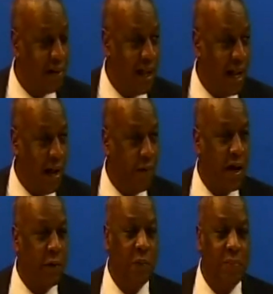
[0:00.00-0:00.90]
how
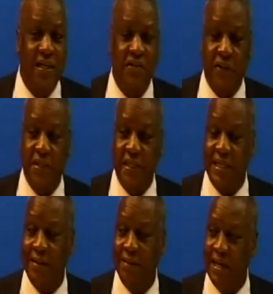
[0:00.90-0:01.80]
can we make a
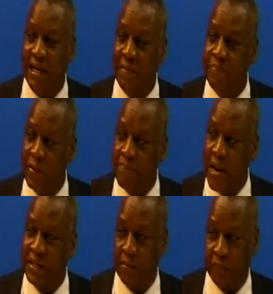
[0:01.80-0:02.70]
strategy
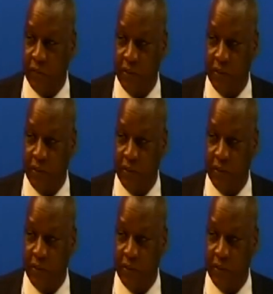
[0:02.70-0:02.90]
implementable?